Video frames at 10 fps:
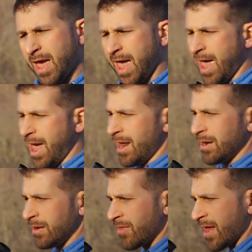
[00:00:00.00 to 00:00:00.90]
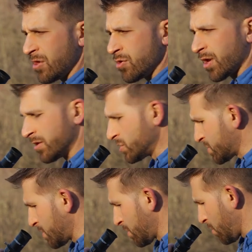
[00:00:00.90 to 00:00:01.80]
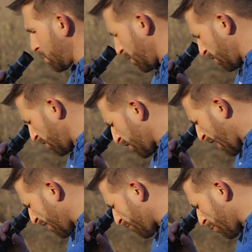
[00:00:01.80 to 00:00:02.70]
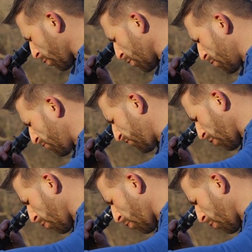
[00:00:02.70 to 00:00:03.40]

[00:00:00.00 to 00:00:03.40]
And then you can just kind of peruse